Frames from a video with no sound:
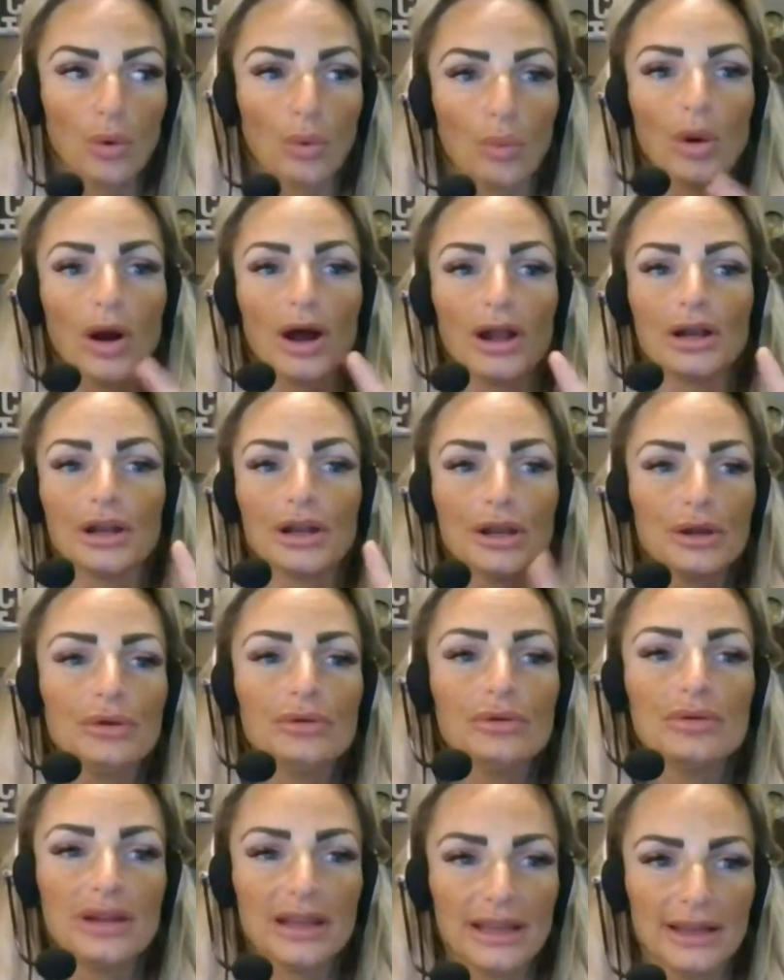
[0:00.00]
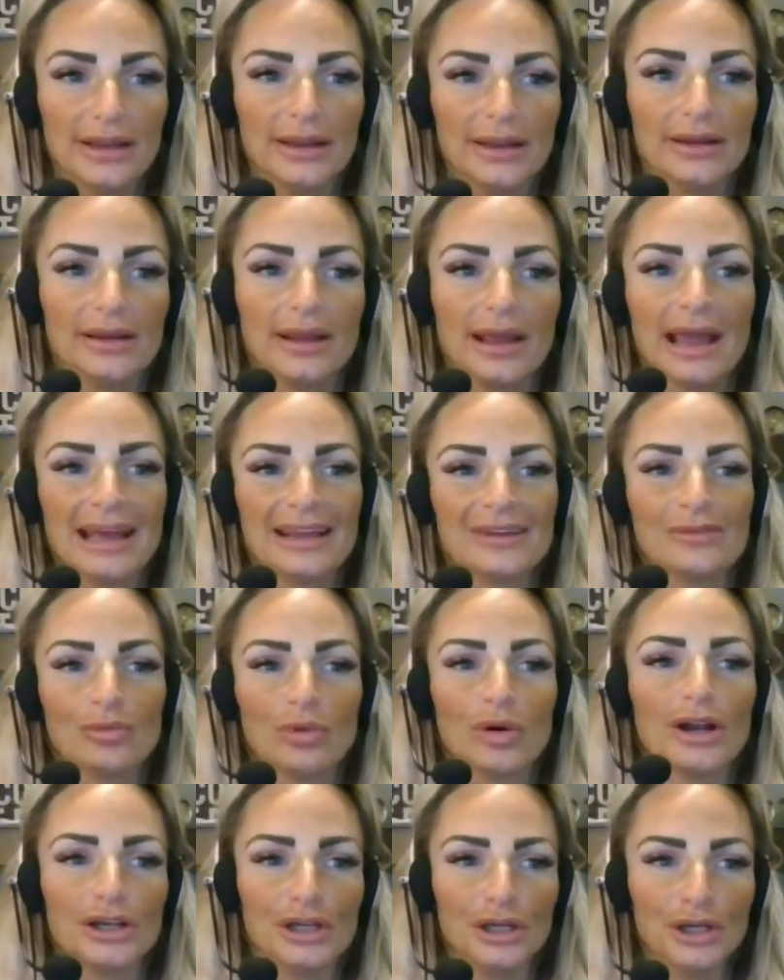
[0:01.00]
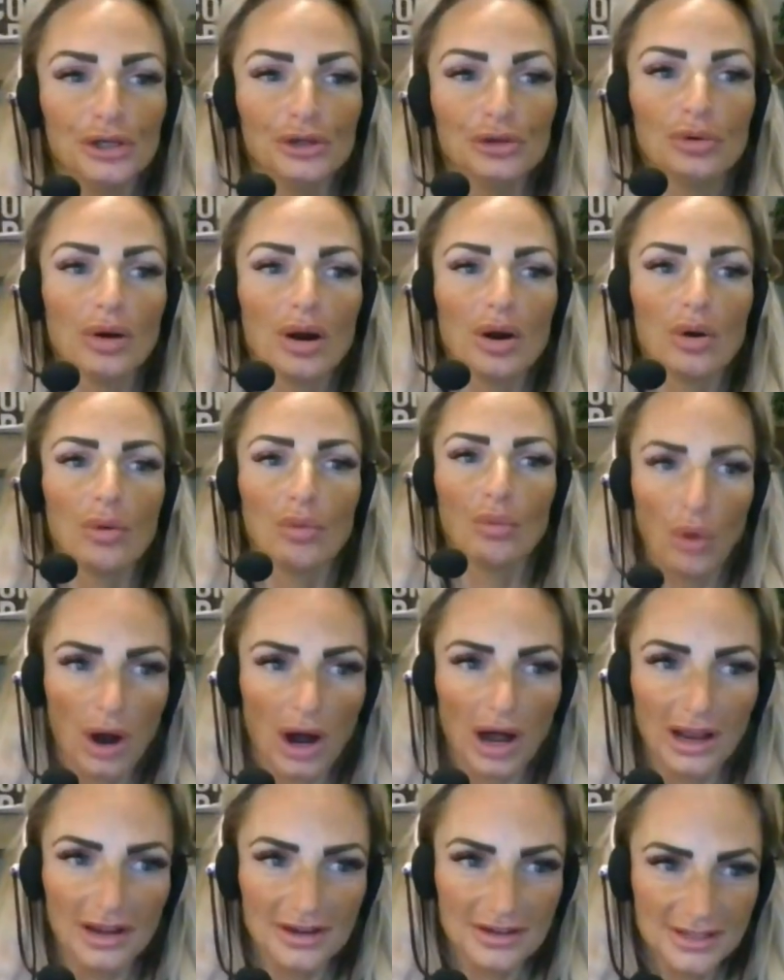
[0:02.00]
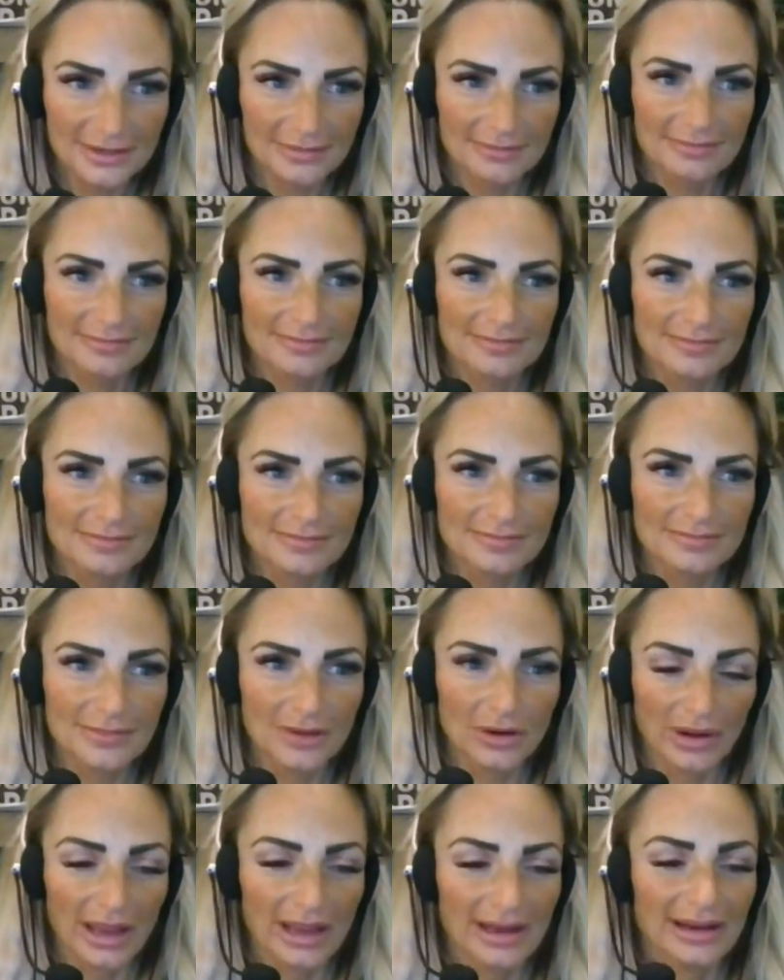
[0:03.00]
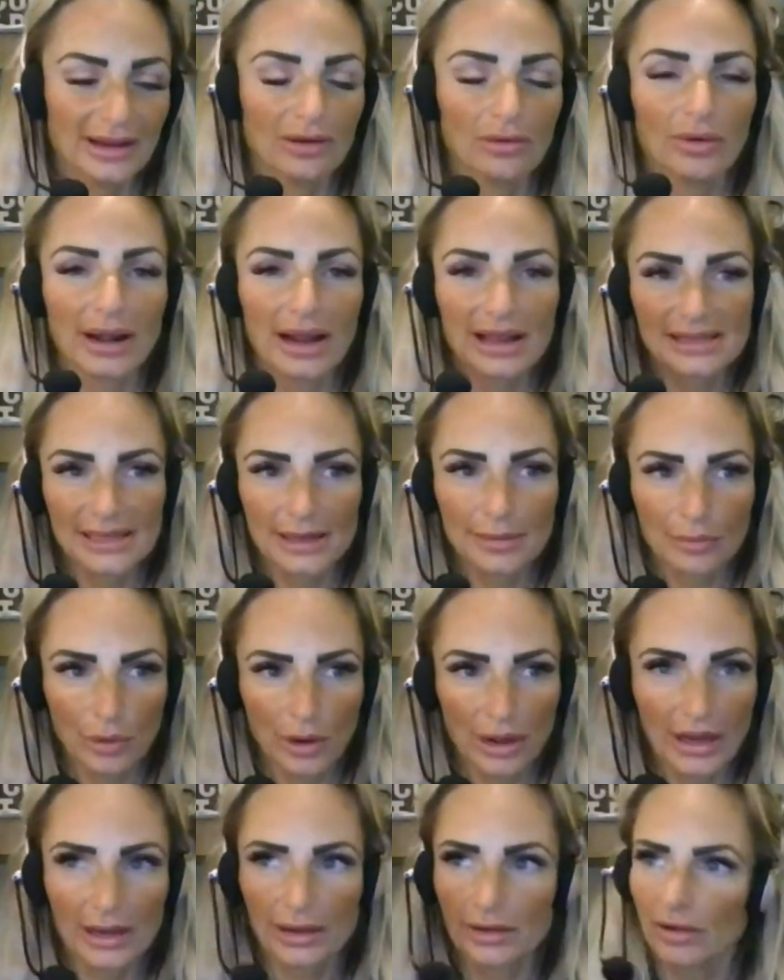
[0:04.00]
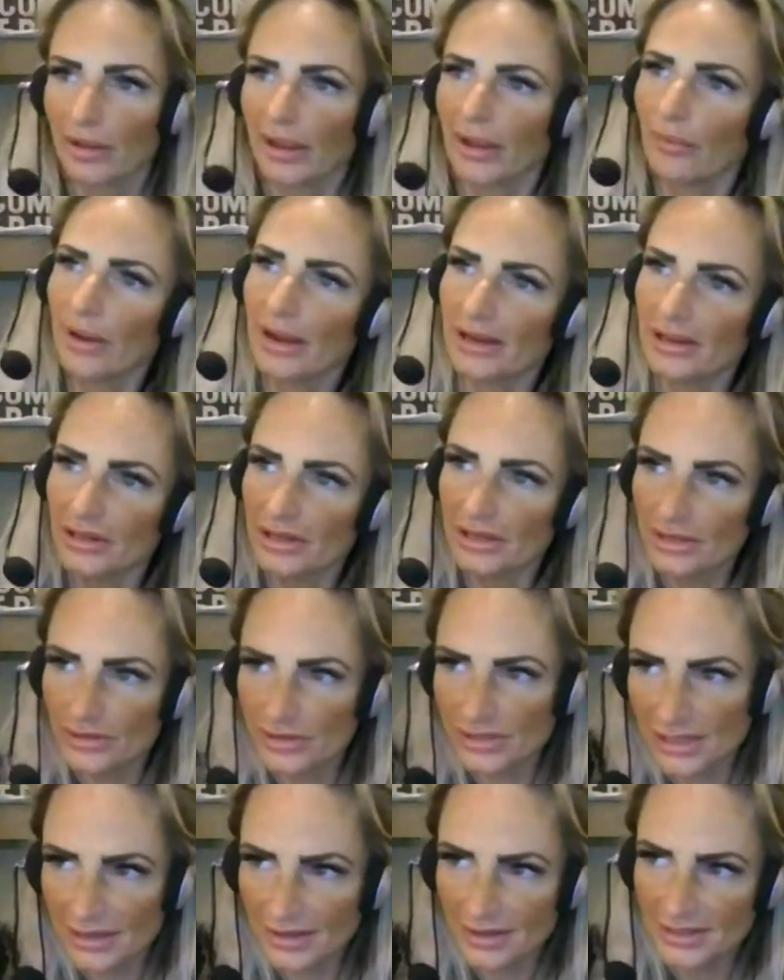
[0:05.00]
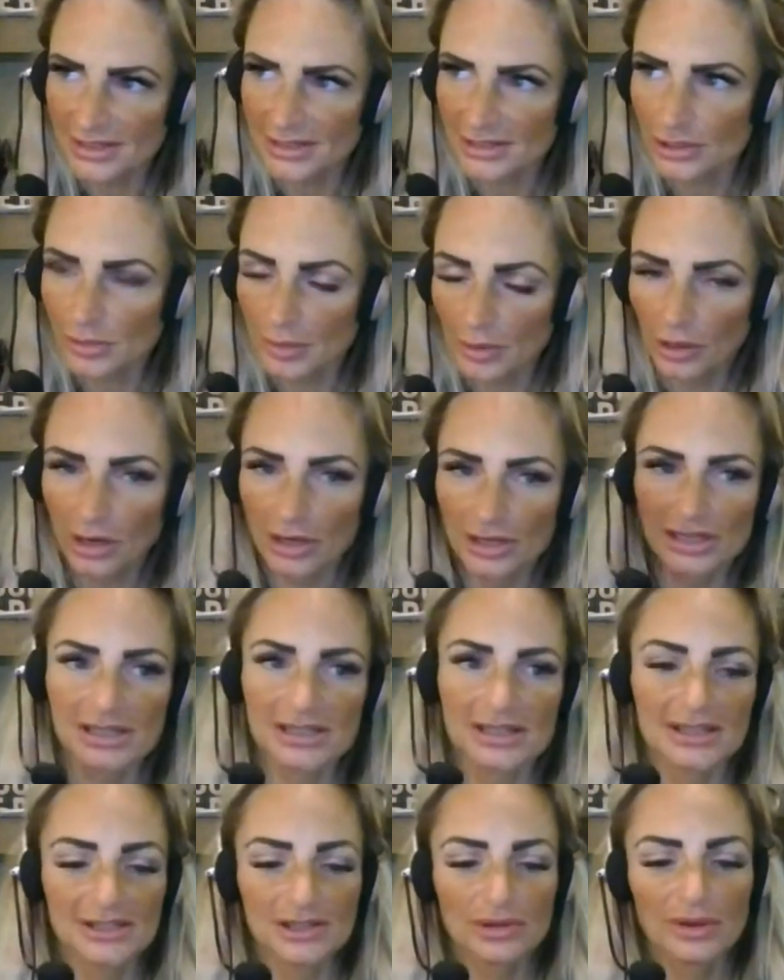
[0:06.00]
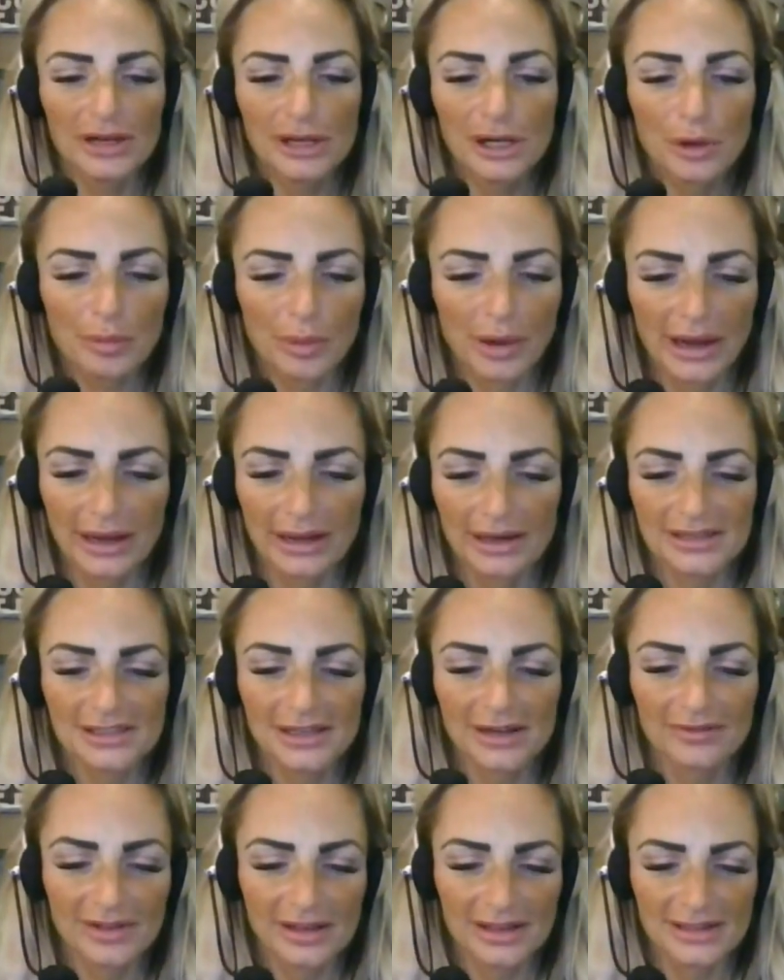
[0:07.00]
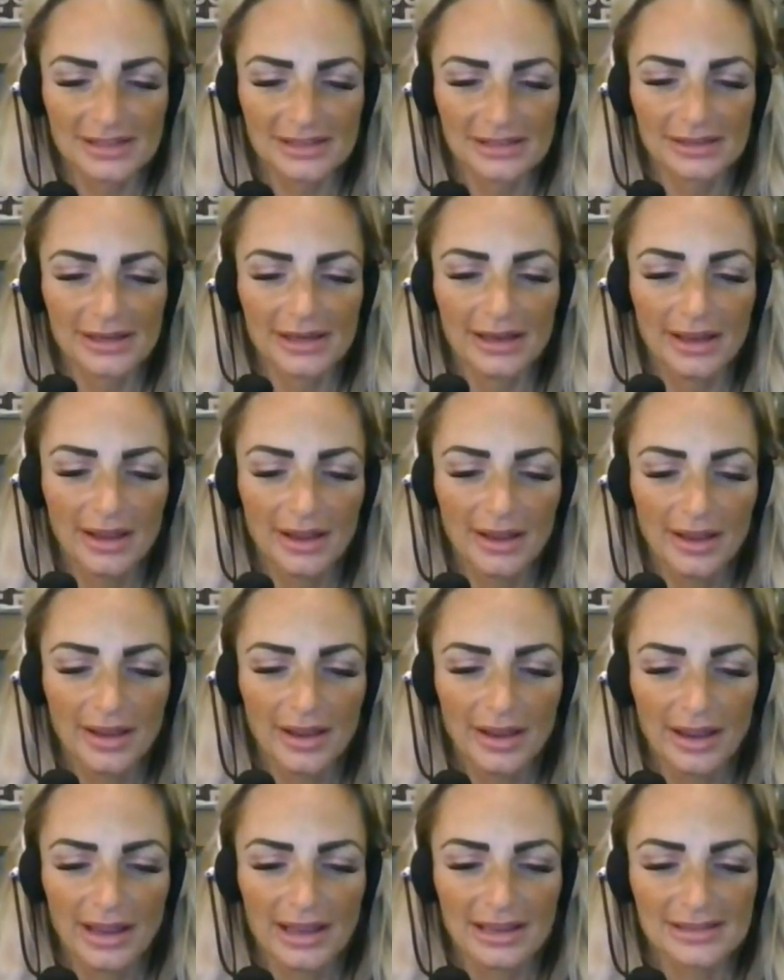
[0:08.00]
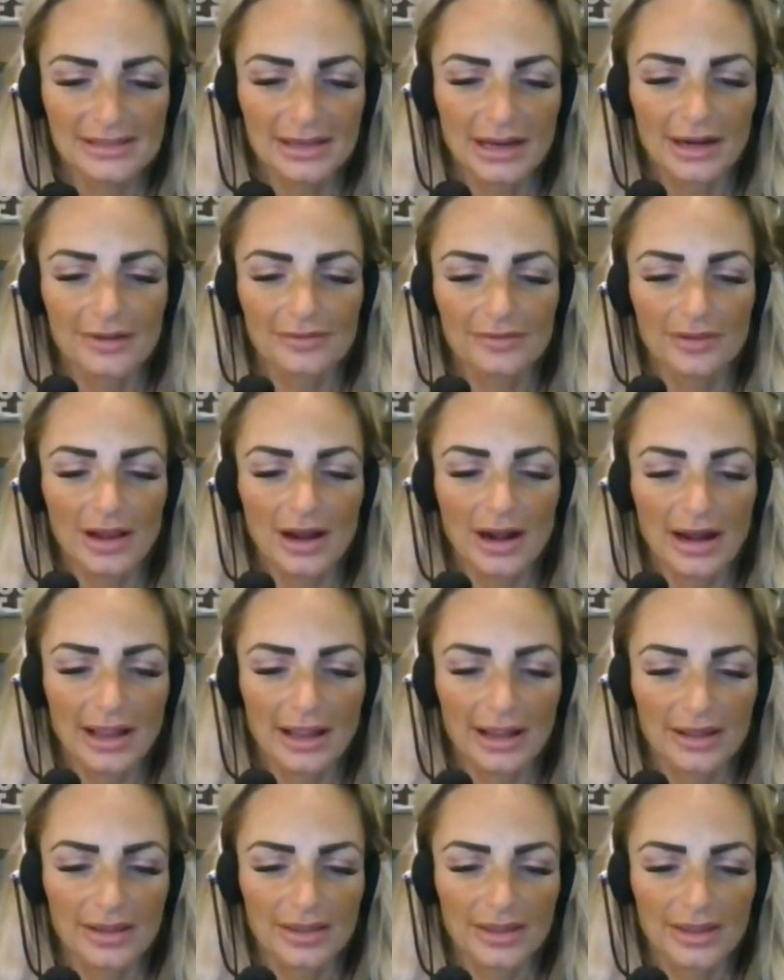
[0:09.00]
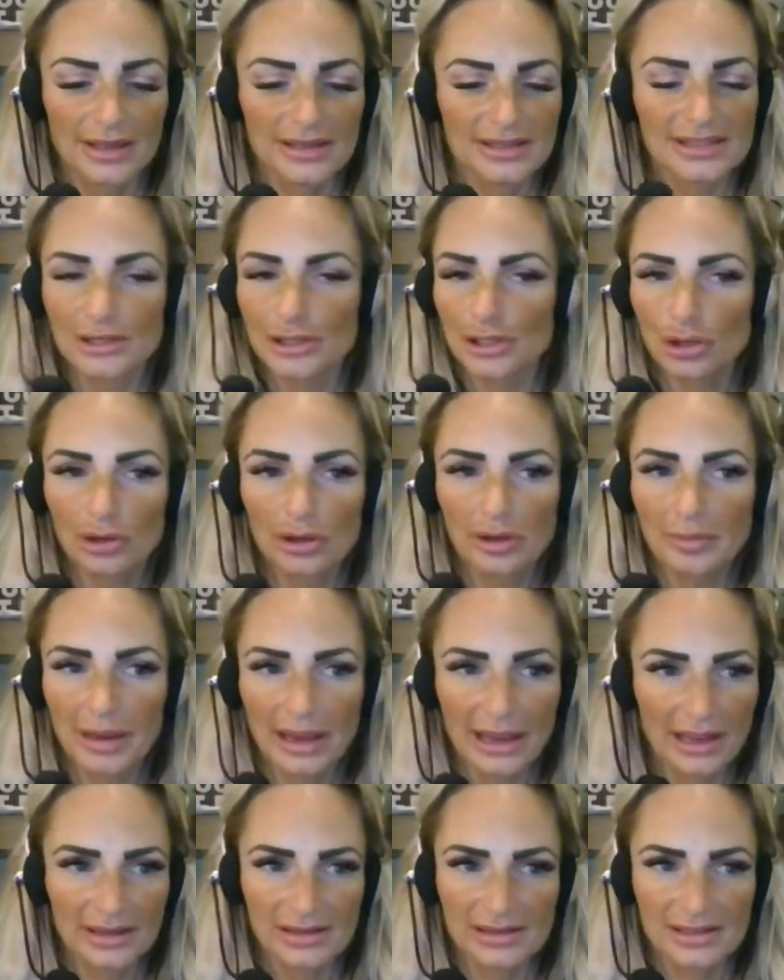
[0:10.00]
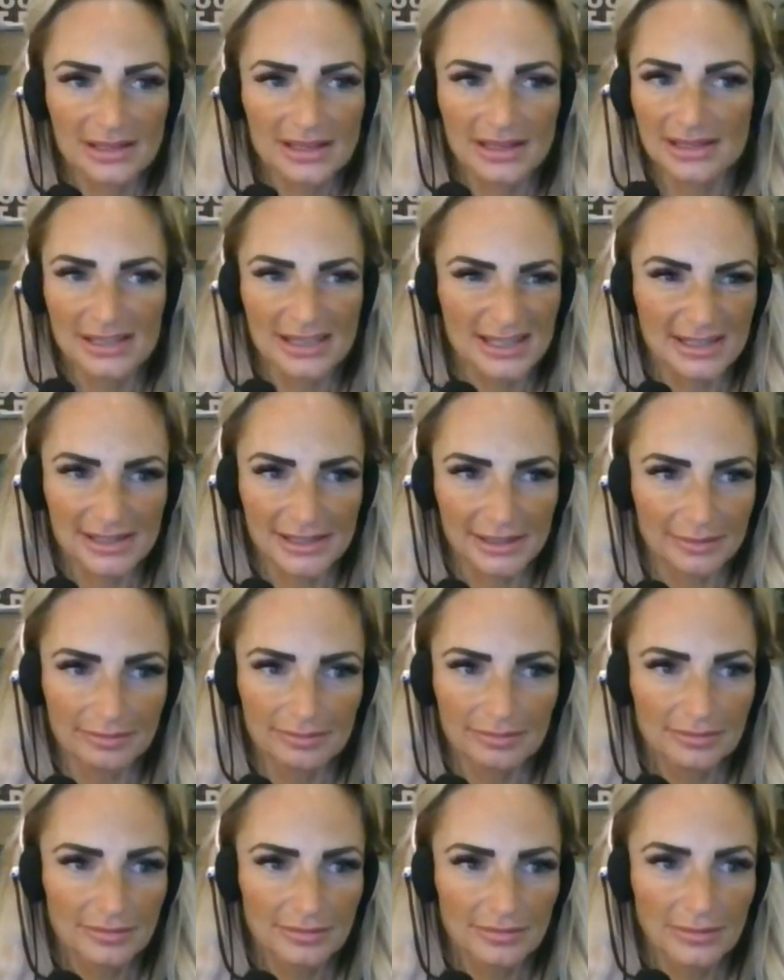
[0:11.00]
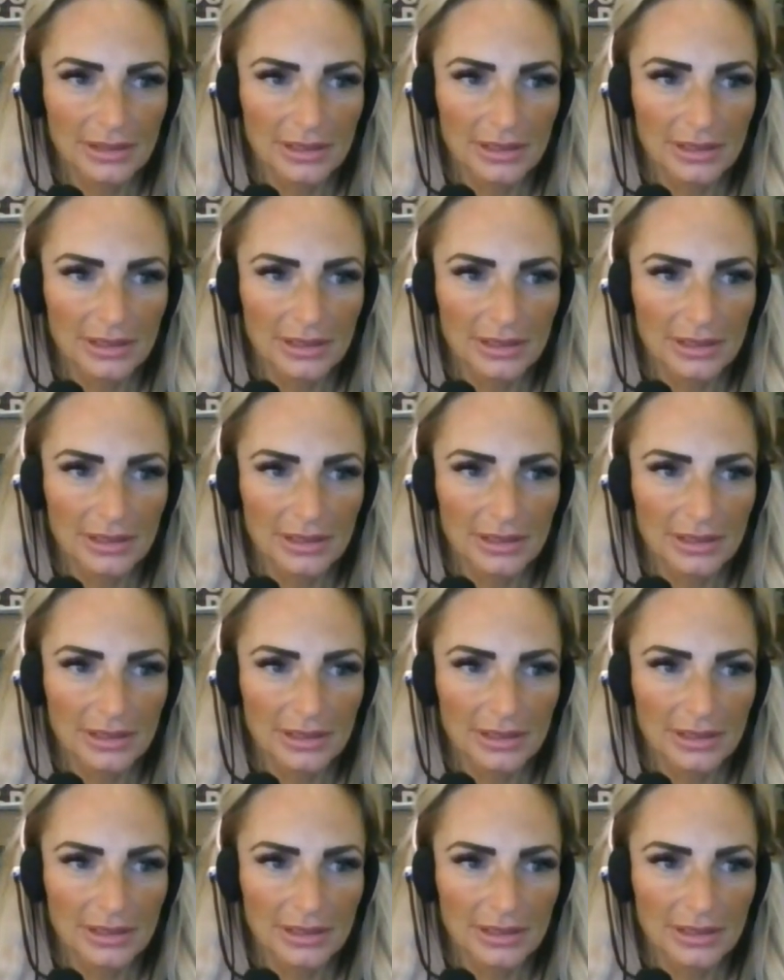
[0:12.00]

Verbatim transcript: what you need and what you want. Okay, now when I say brain, you're like, wait, didn't you say this is superconsciousness? So in your brain is obviously, is kind of like the central command system,